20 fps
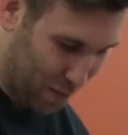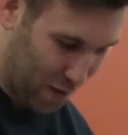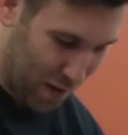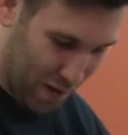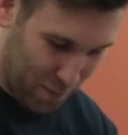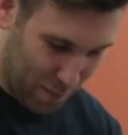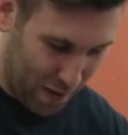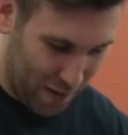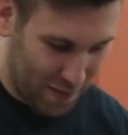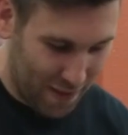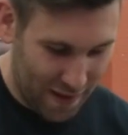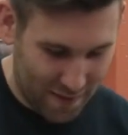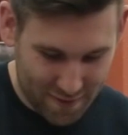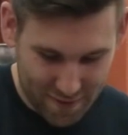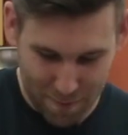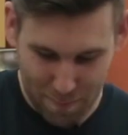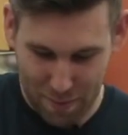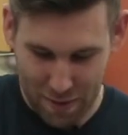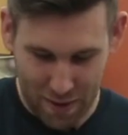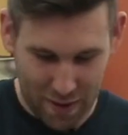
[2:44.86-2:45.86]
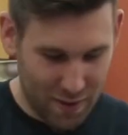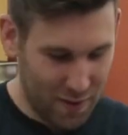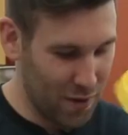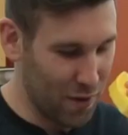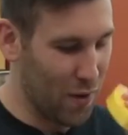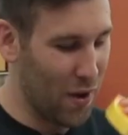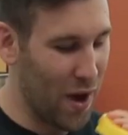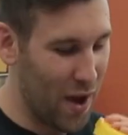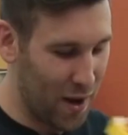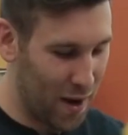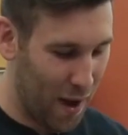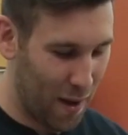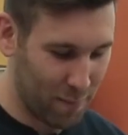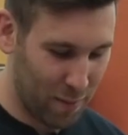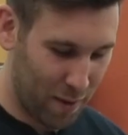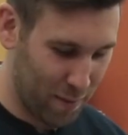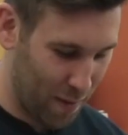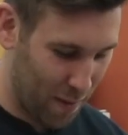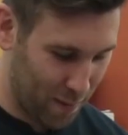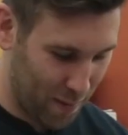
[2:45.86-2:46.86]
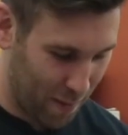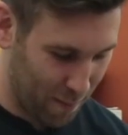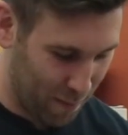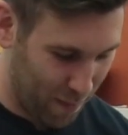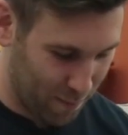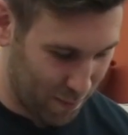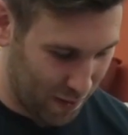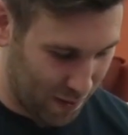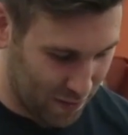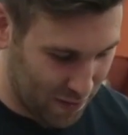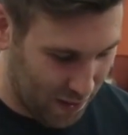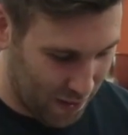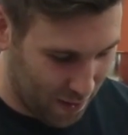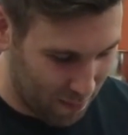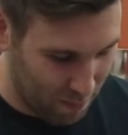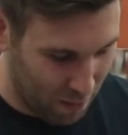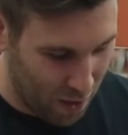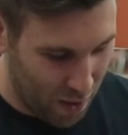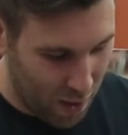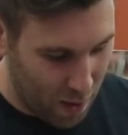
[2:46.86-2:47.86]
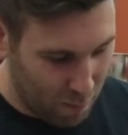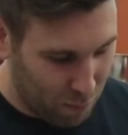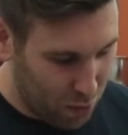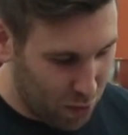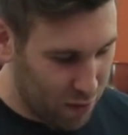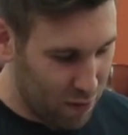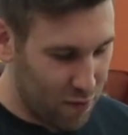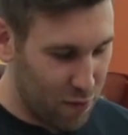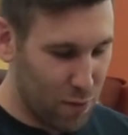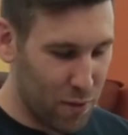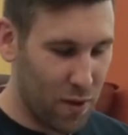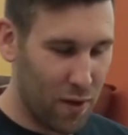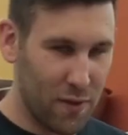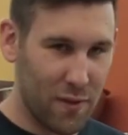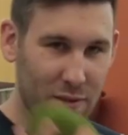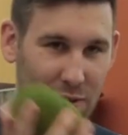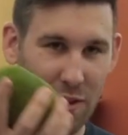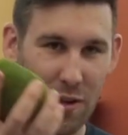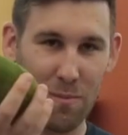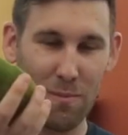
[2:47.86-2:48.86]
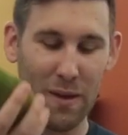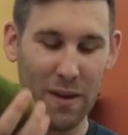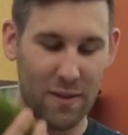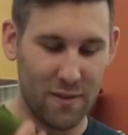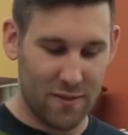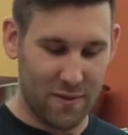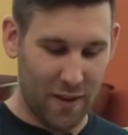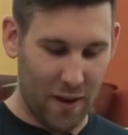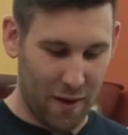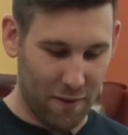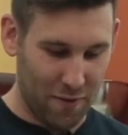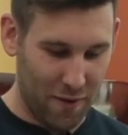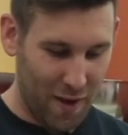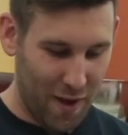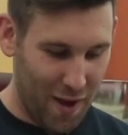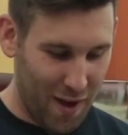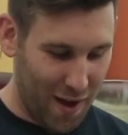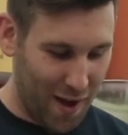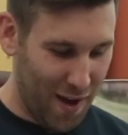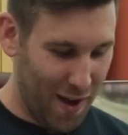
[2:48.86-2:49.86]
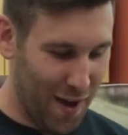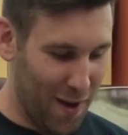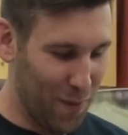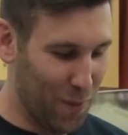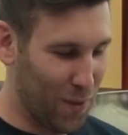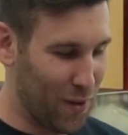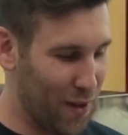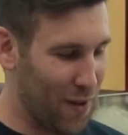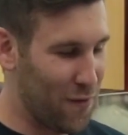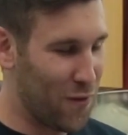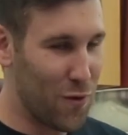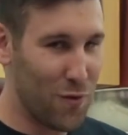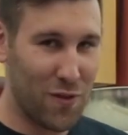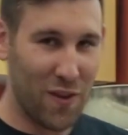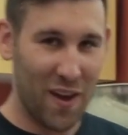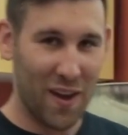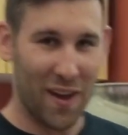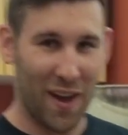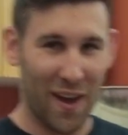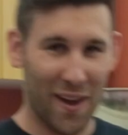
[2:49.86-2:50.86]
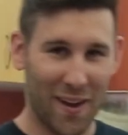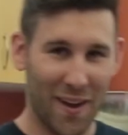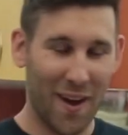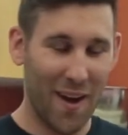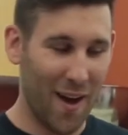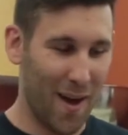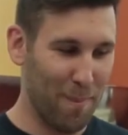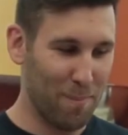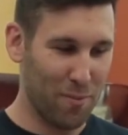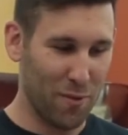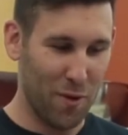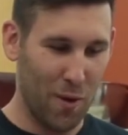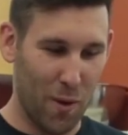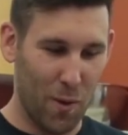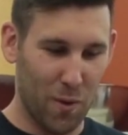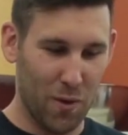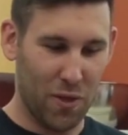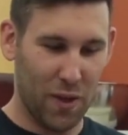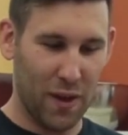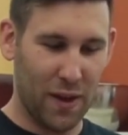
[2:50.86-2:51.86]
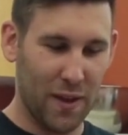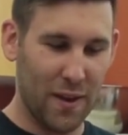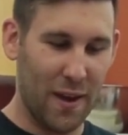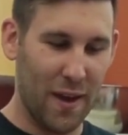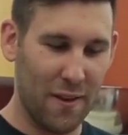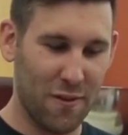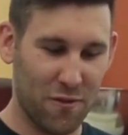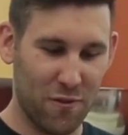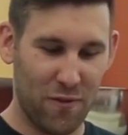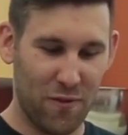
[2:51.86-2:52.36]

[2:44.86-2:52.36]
Well, anyway, that's the pit. You go ahead, eat that up. What do you do with all this good meat and stuff? Well, if you take a cup with like a nice